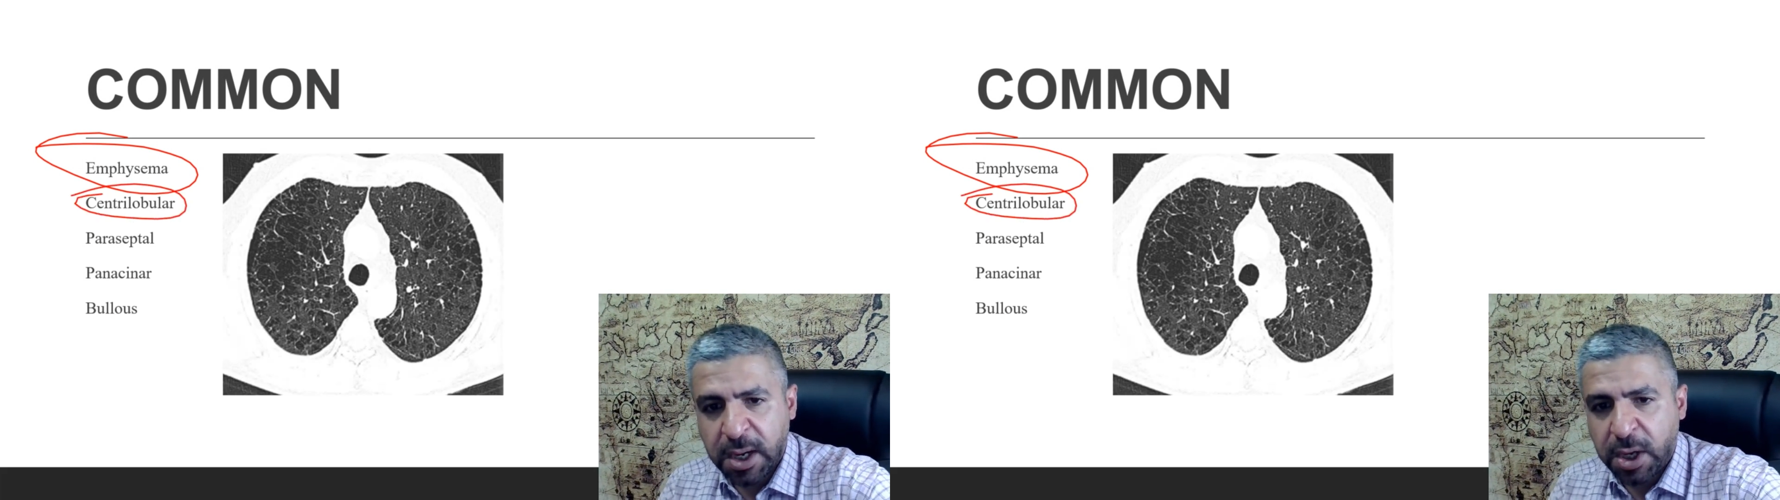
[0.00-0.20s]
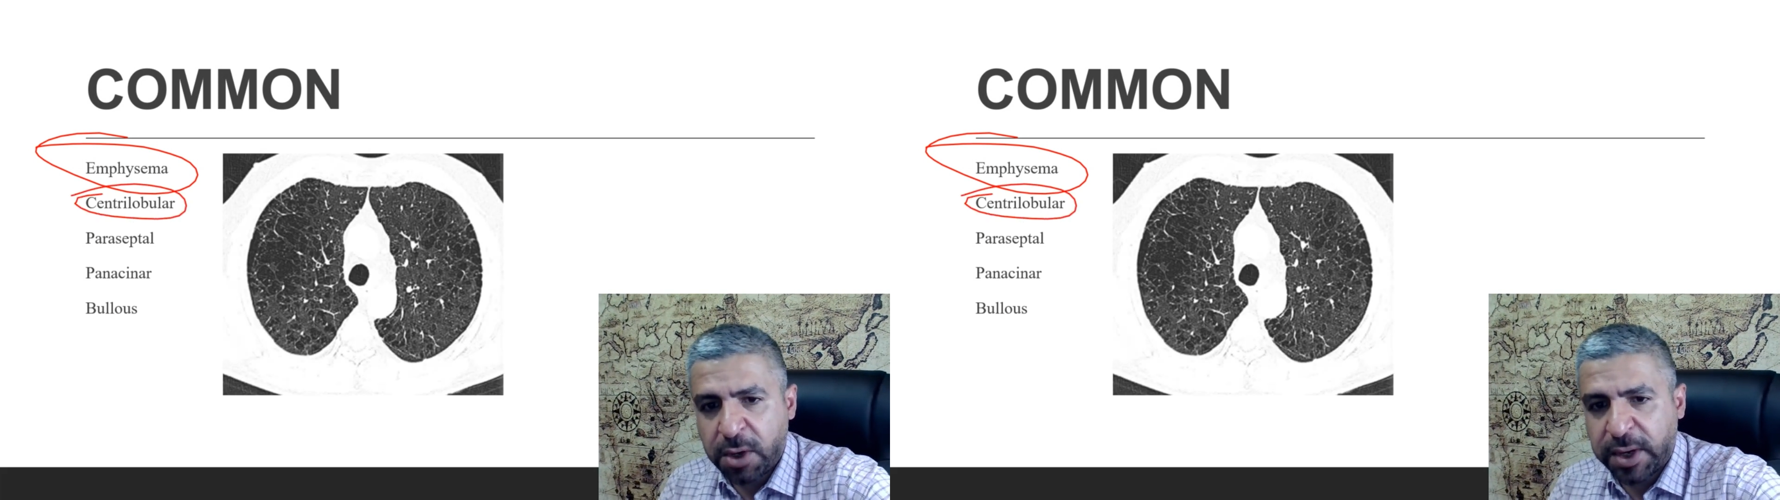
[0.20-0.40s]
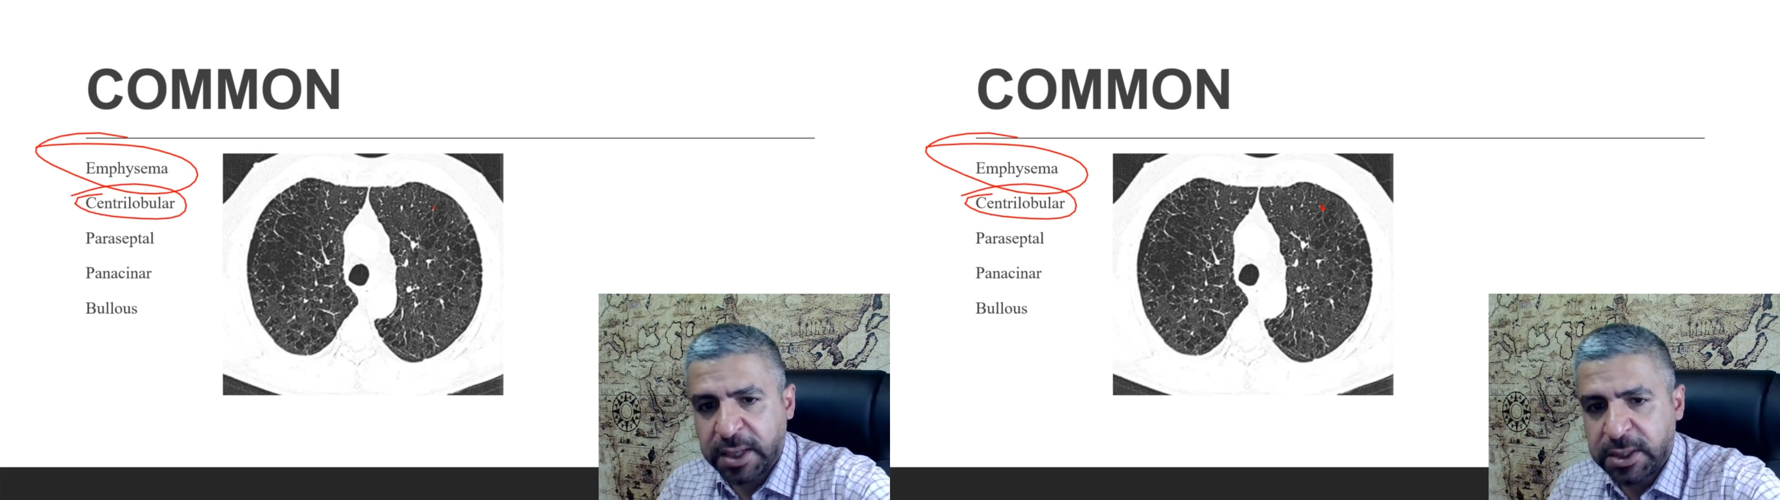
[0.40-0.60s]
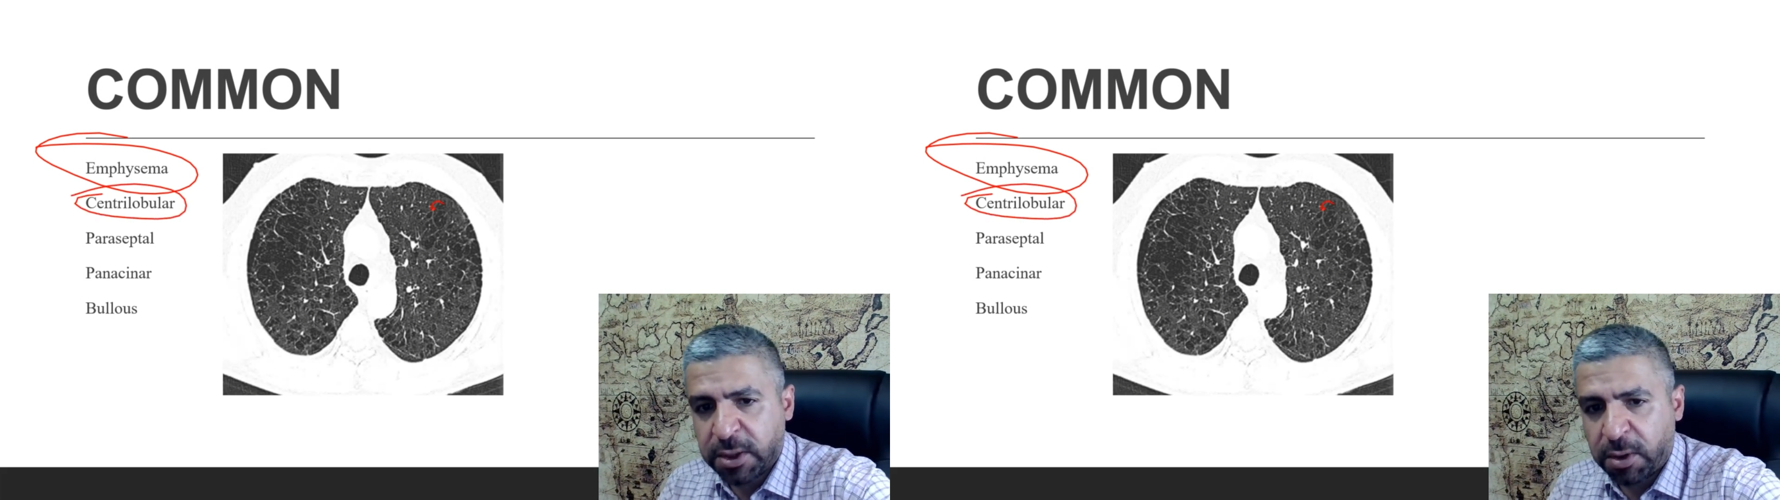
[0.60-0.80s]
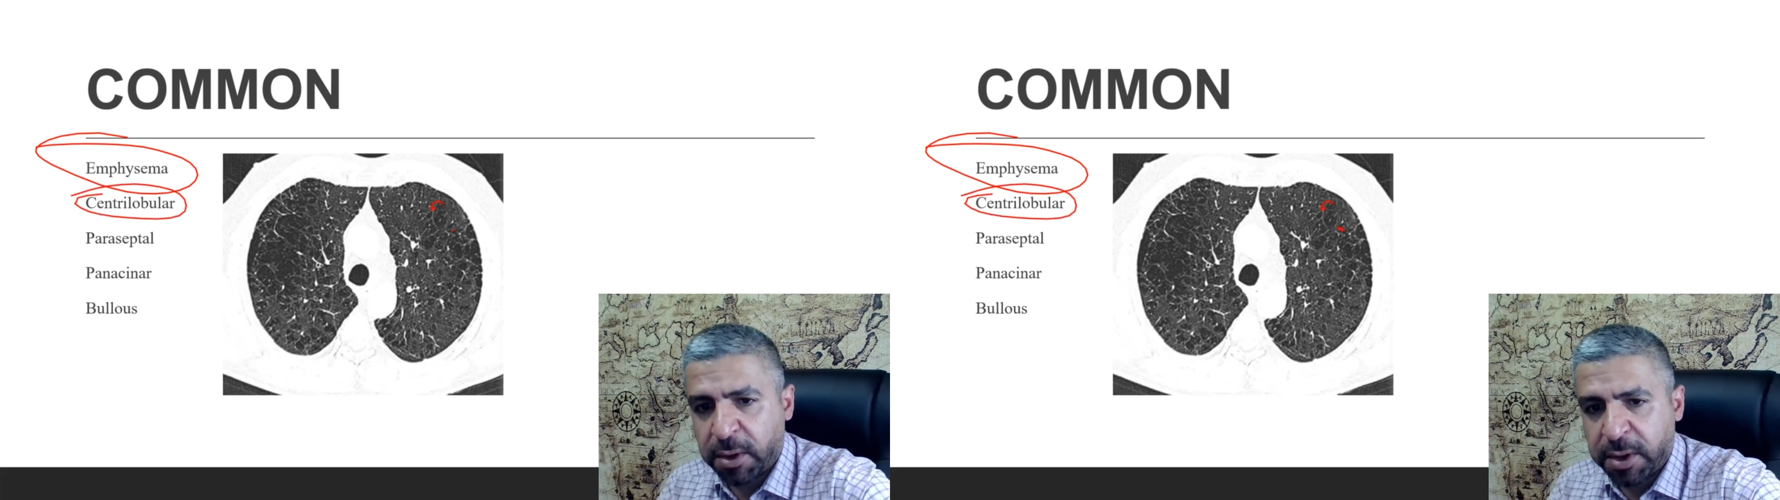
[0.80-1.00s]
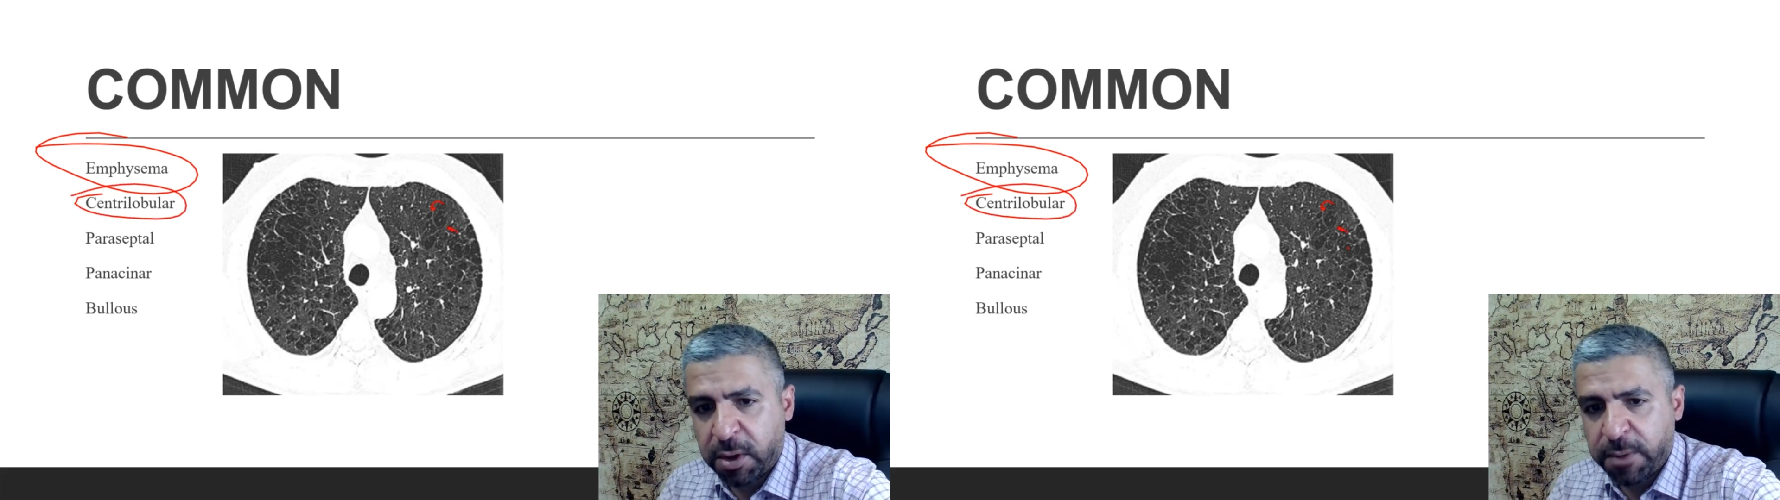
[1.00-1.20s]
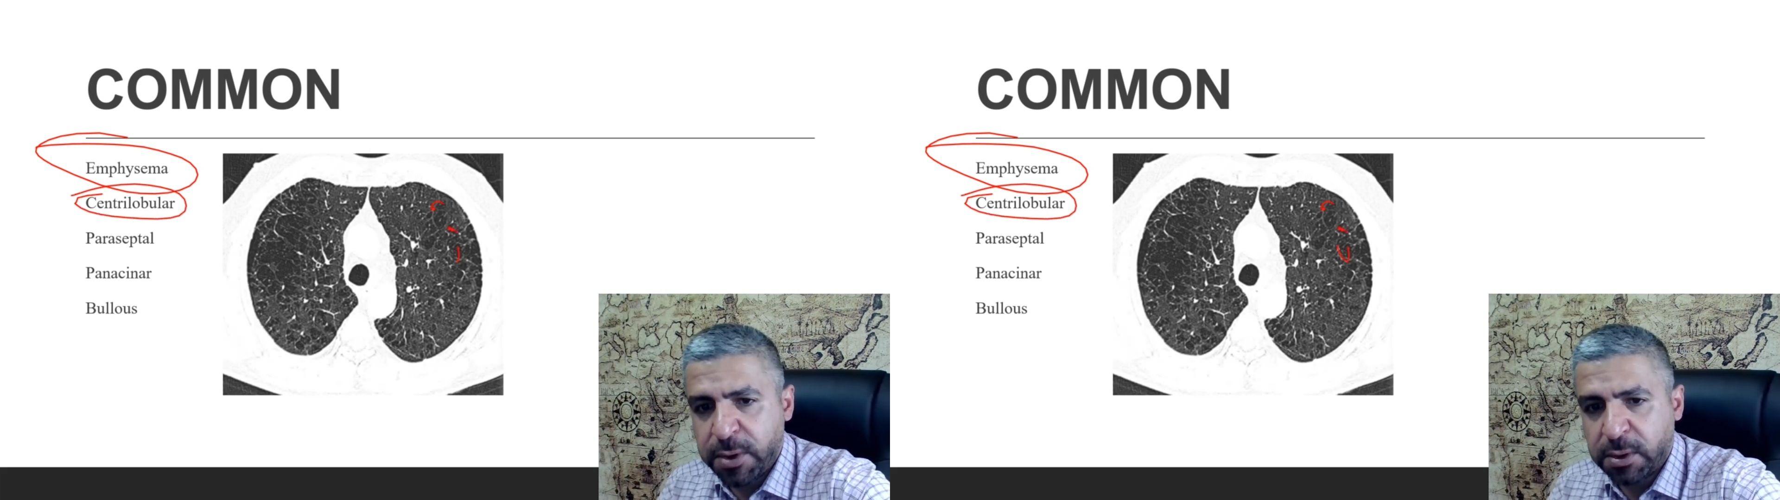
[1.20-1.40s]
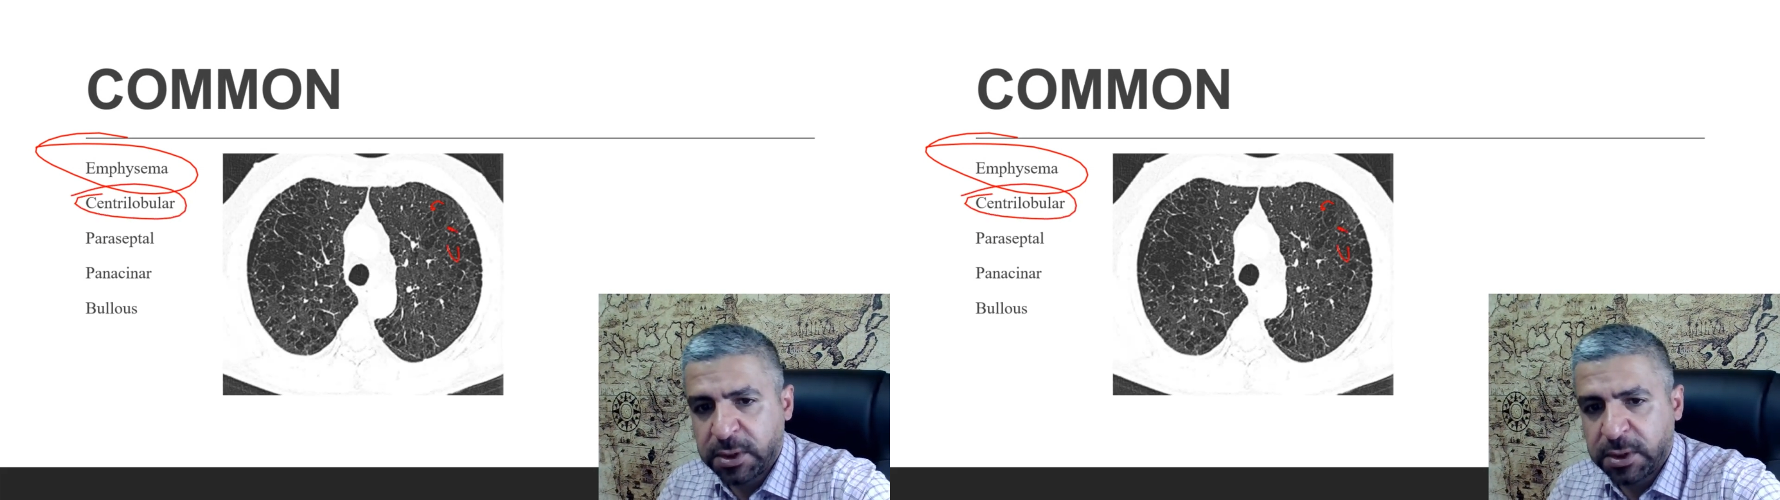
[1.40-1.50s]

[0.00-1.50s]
You can see all the lobules